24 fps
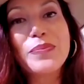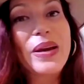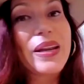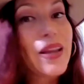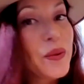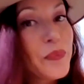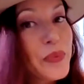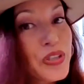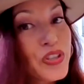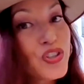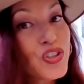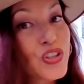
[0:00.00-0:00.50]
name
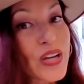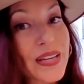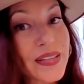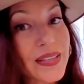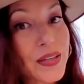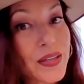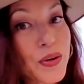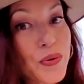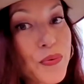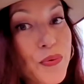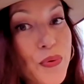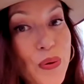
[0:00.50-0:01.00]
is
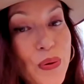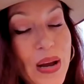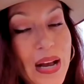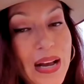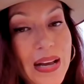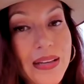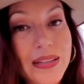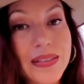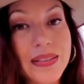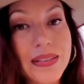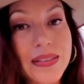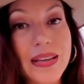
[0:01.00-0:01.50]
Jessica
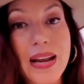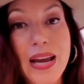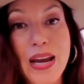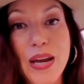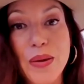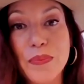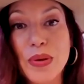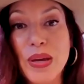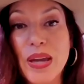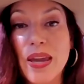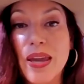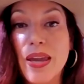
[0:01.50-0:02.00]
Rojas, and
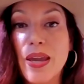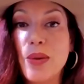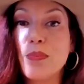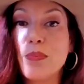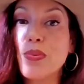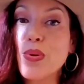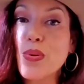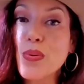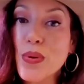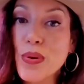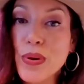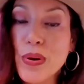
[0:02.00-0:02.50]
I'm a
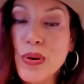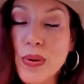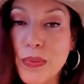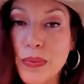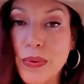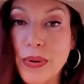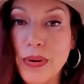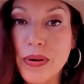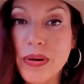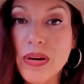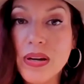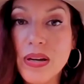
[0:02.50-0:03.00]
broker
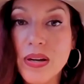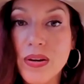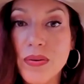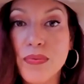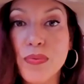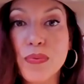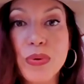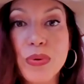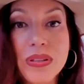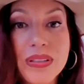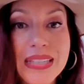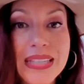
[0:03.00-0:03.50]
owner of
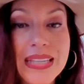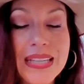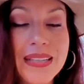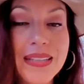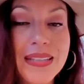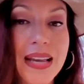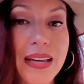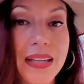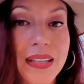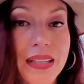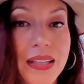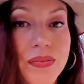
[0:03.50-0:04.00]
Realty
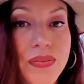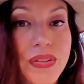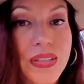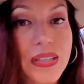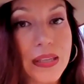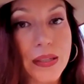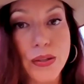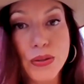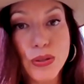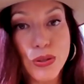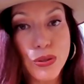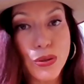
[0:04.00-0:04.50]
Executive
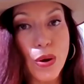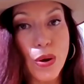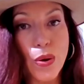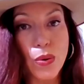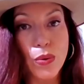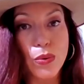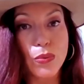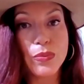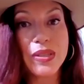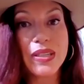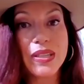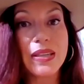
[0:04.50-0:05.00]
Signature
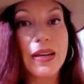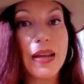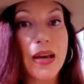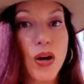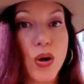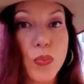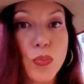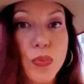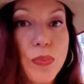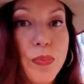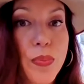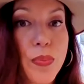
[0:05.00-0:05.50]
Homes in
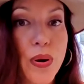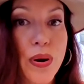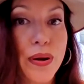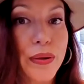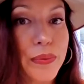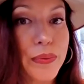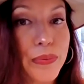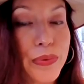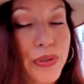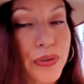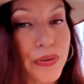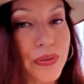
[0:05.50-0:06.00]
Elmwood Park,
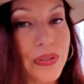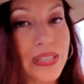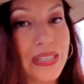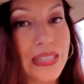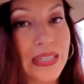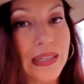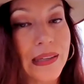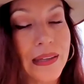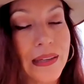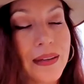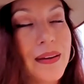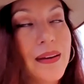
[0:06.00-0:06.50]
New
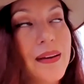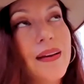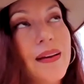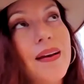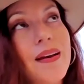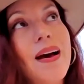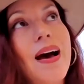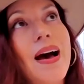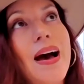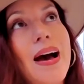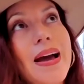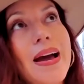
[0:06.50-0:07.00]
Jersey.
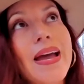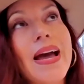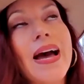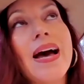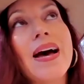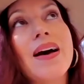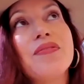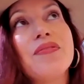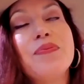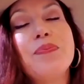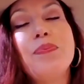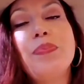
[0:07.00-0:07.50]
I
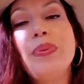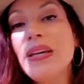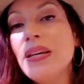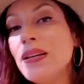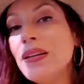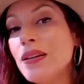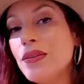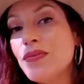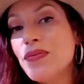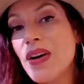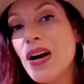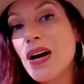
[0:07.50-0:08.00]
have been
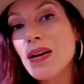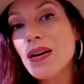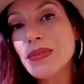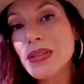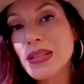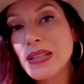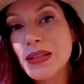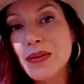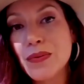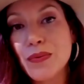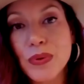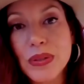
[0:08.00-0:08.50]
involved in
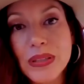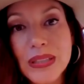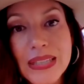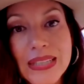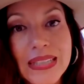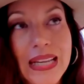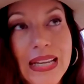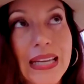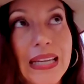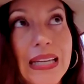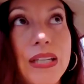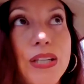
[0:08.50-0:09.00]
the real
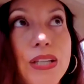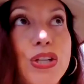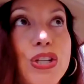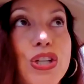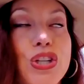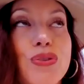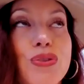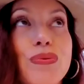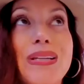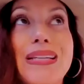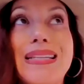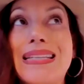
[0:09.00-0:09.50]
estate
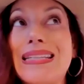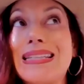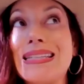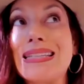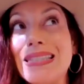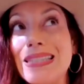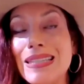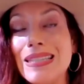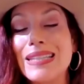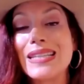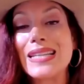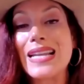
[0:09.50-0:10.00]
industry
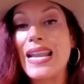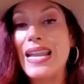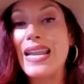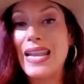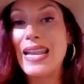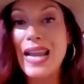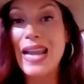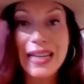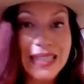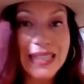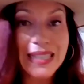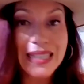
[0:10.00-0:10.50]
since
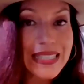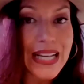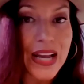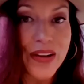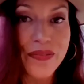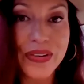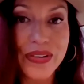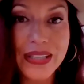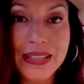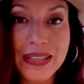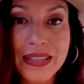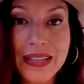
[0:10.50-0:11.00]

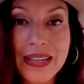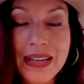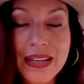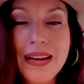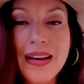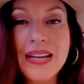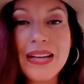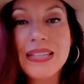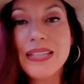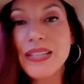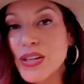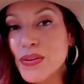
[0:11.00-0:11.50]
'97.
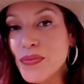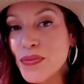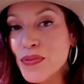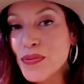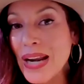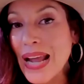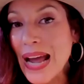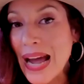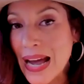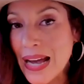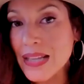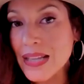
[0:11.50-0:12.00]

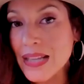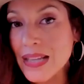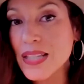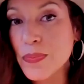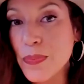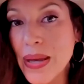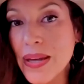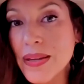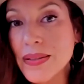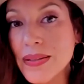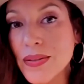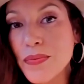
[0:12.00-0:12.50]
Different
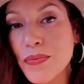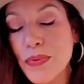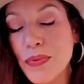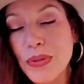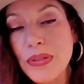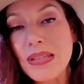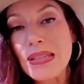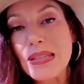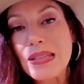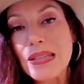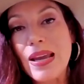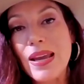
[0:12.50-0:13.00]
aspects of real
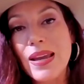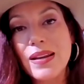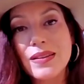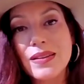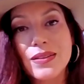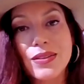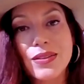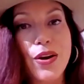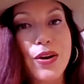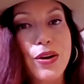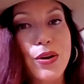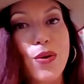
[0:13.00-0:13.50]
estate.
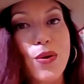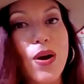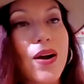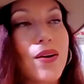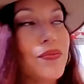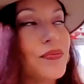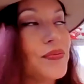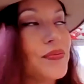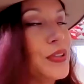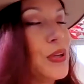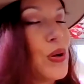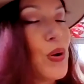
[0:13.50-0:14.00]
Started off,
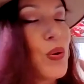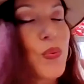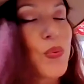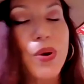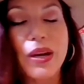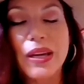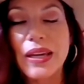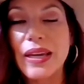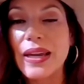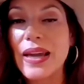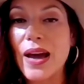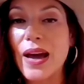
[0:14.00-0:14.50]

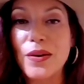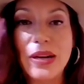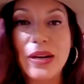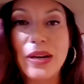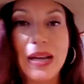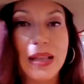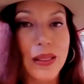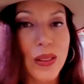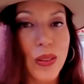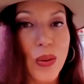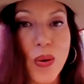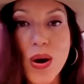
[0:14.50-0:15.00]
working out at
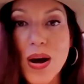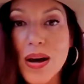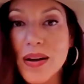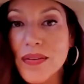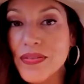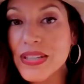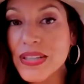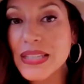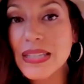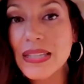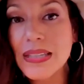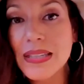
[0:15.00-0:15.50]
law
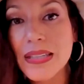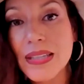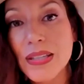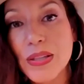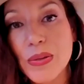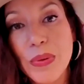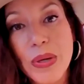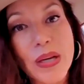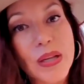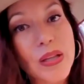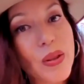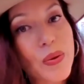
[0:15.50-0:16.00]
offices, doing
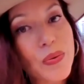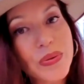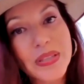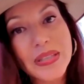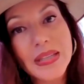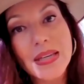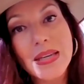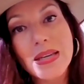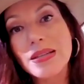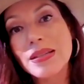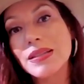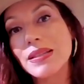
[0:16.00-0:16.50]

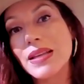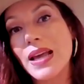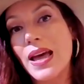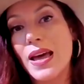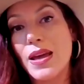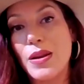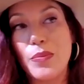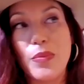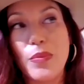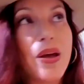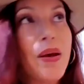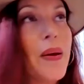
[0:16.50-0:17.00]
closings and
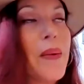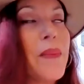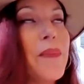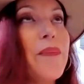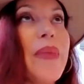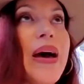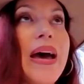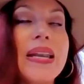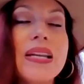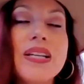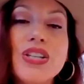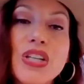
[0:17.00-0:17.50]

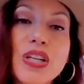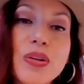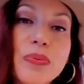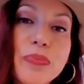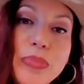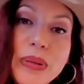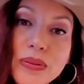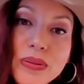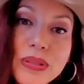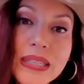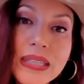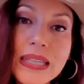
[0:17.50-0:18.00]
managing
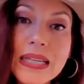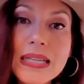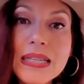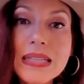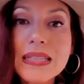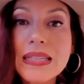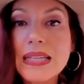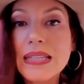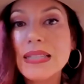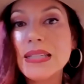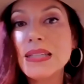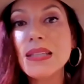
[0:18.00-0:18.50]
buildings and
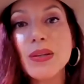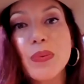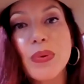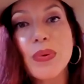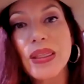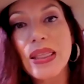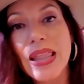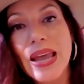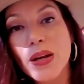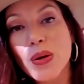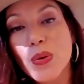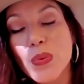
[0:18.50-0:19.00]
dealing with
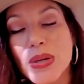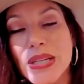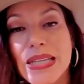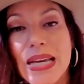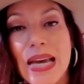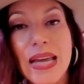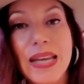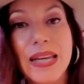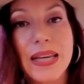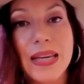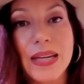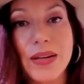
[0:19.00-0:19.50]
landlord
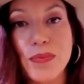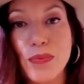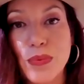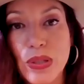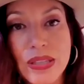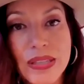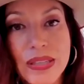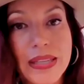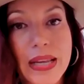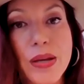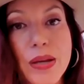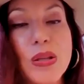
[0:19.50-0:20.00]
tenant and real
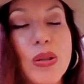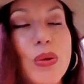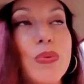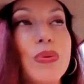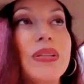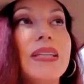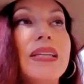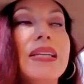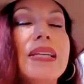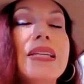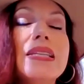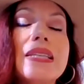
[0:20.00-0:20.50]
estate
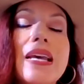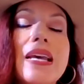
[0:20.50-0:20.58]
closings.